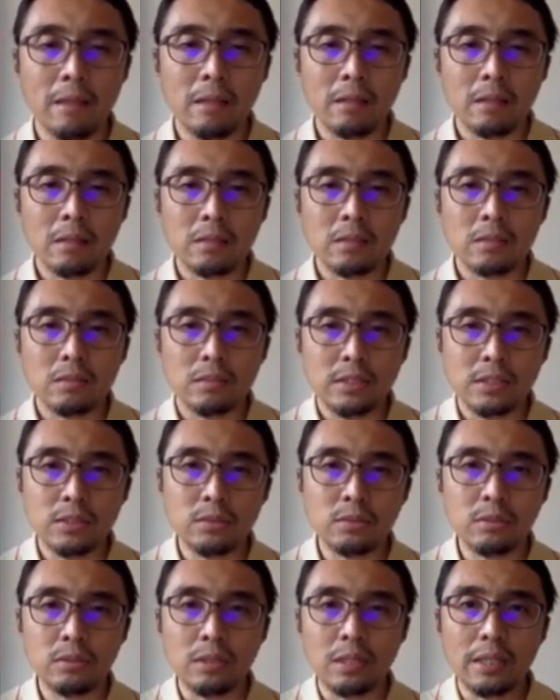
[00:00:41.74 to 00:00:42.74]
So as
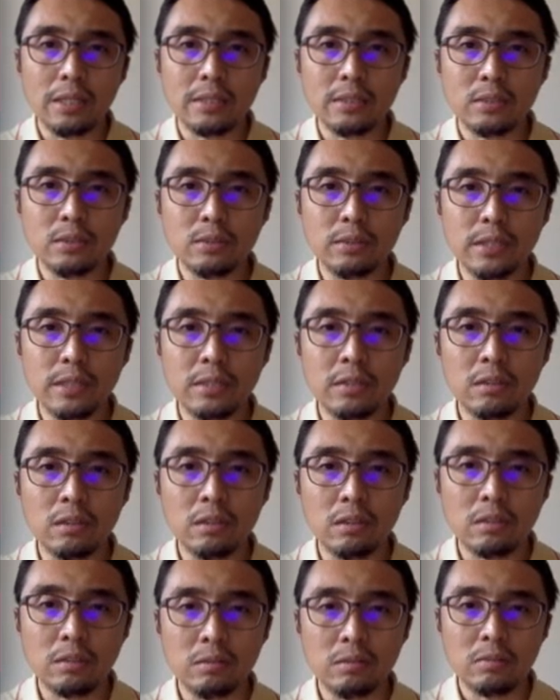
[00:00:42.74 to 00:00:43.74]
you
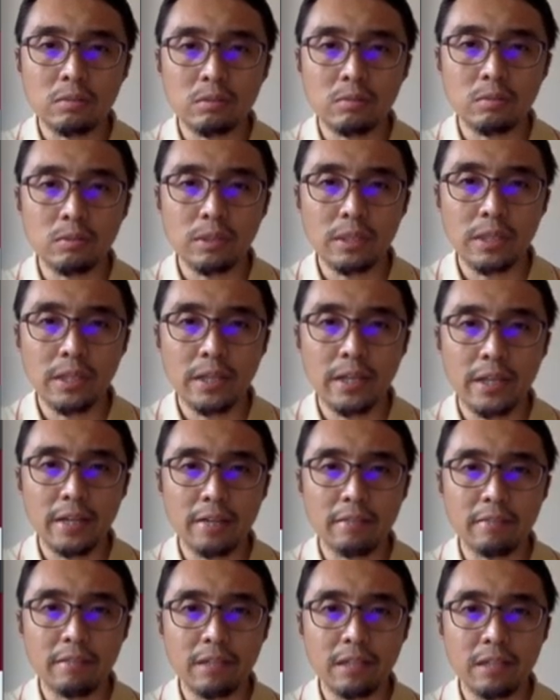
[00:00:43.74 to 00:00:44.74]
recall, we
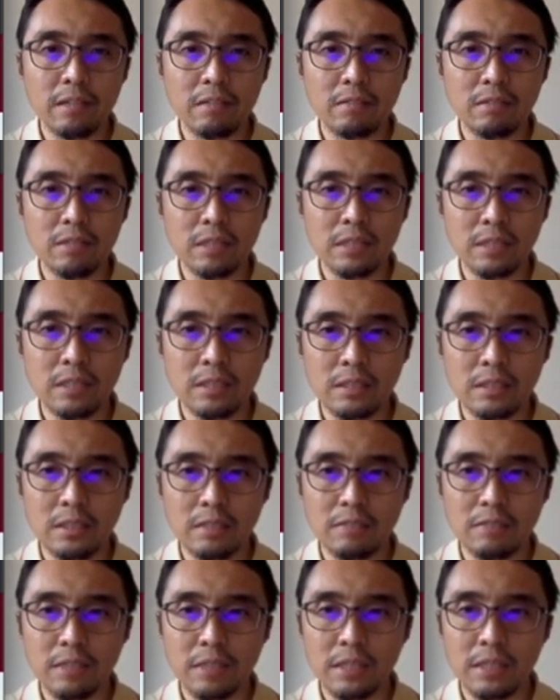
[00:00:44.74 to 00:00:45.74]
have covered a
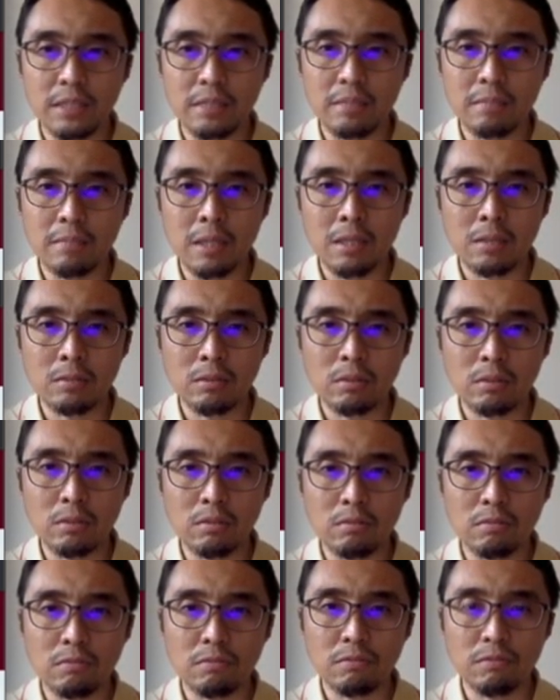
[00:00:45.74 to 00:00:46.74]
significant amount
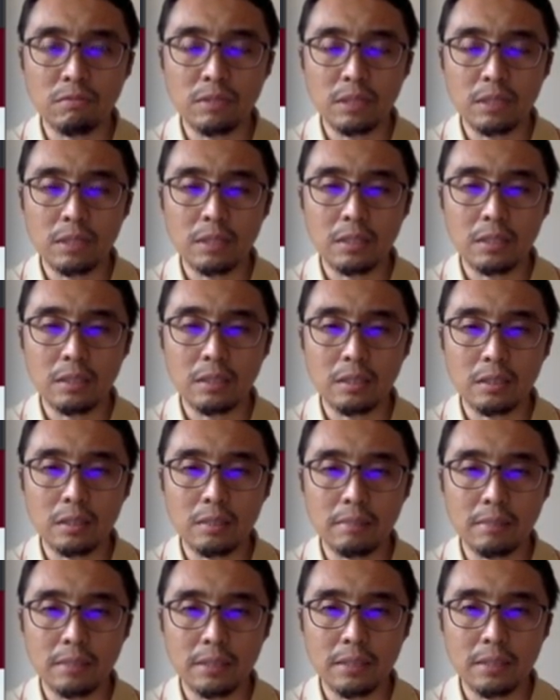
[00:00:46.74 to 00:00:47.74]
of
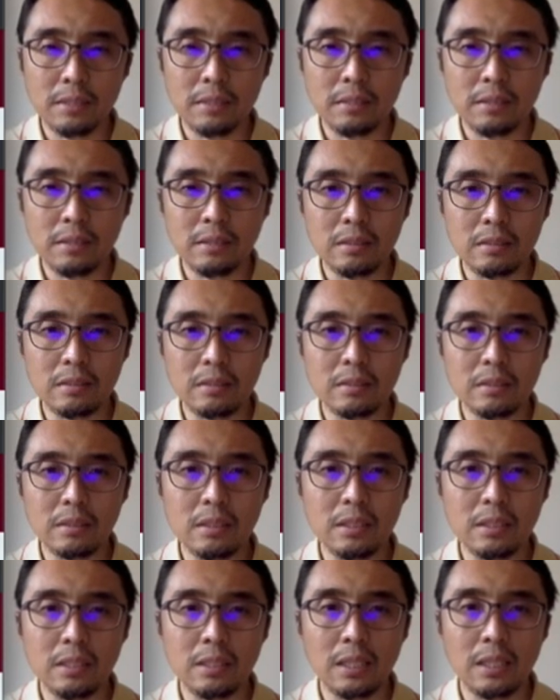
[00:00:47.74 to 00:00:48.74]
materials
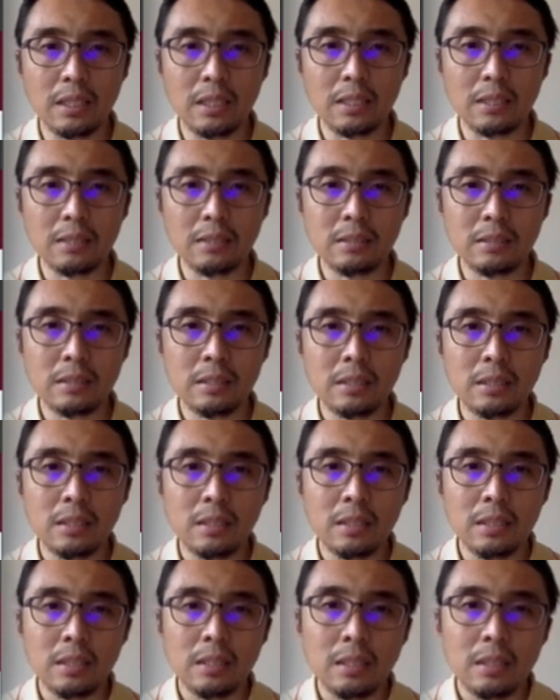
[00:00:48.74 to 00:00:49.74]
in class.
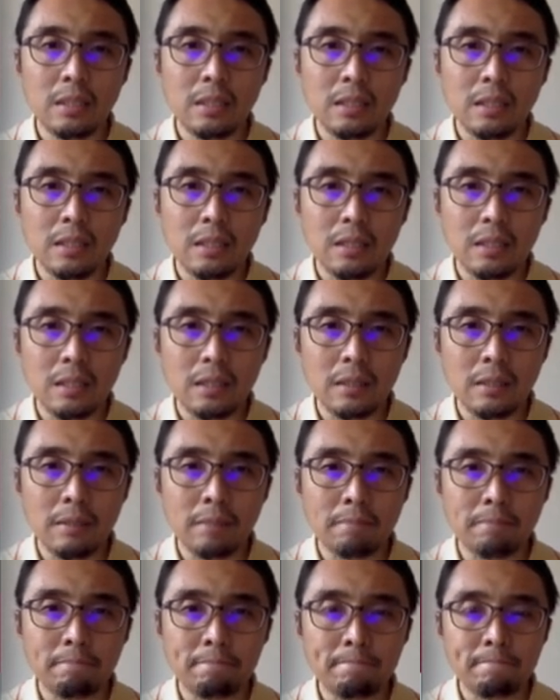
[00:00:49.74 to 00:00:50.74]

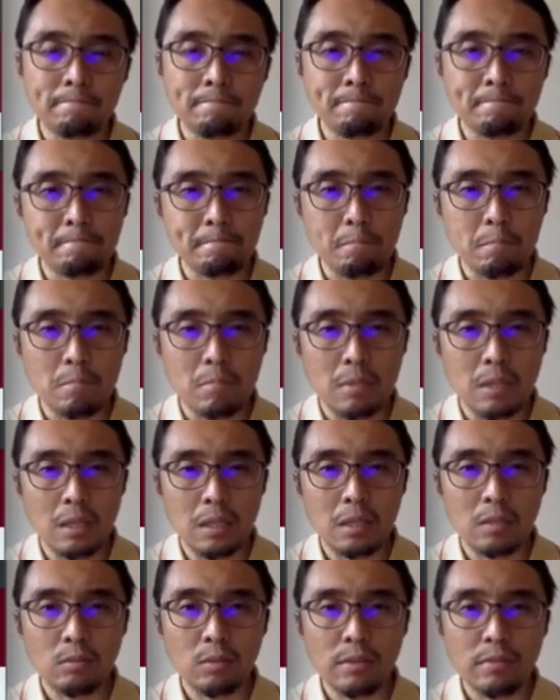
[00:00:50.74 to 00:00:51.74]
Um,
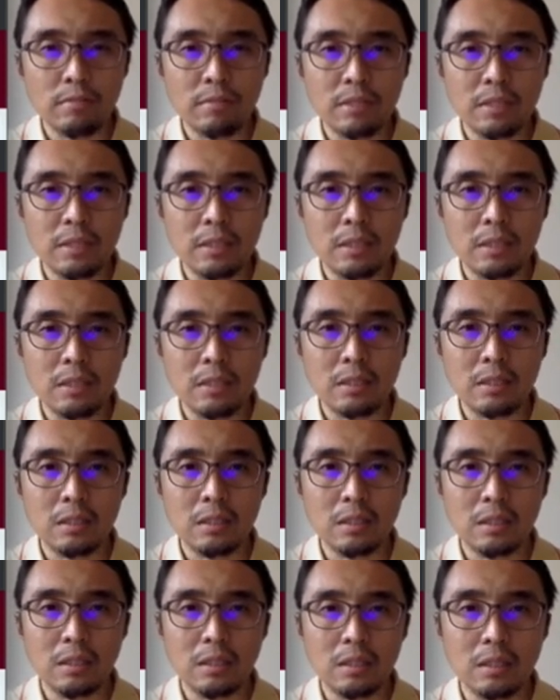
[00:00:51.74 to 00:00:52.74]
However,
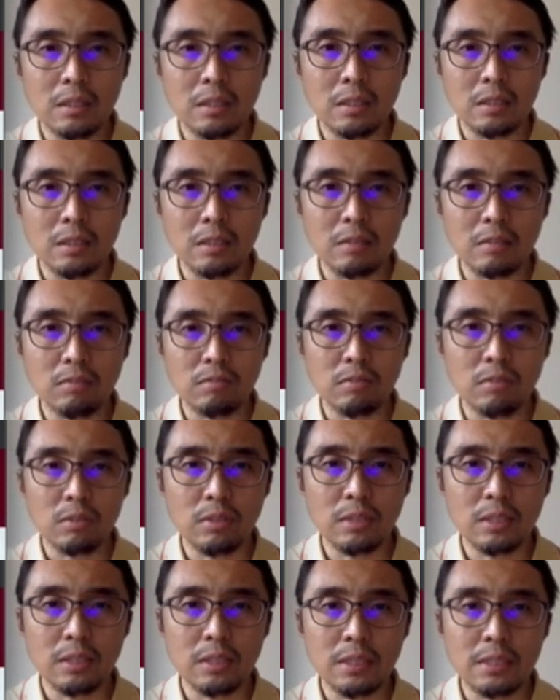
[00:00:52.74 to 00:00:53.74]
uh, for
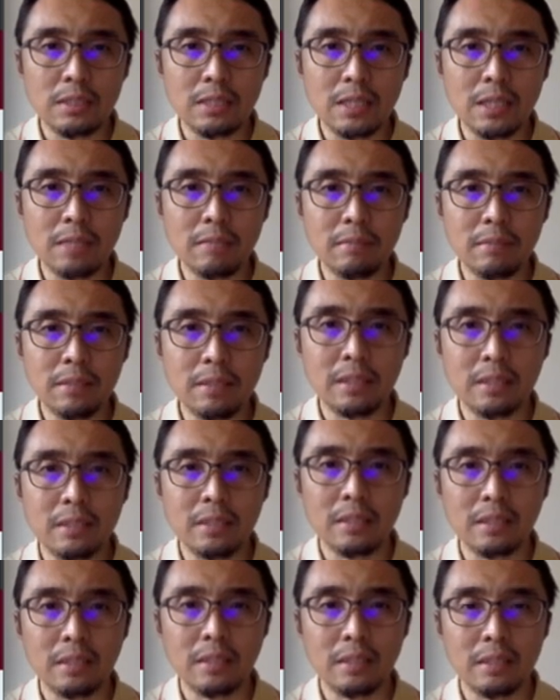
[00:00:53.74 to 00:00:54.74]
the assignment
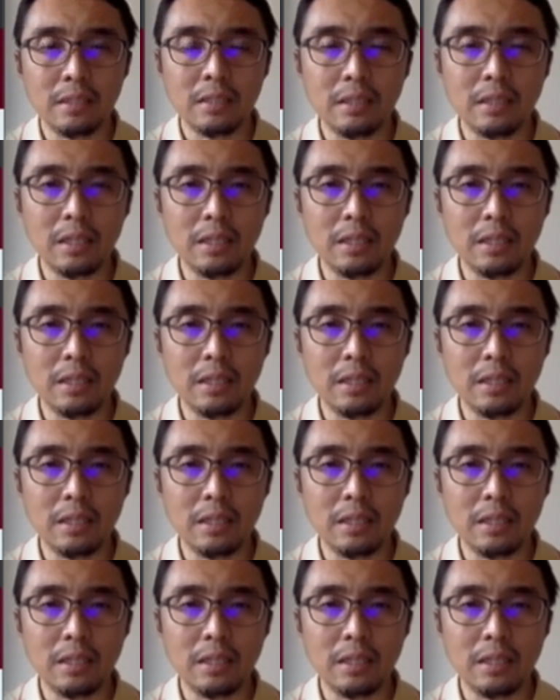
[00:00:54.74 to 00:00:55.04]
that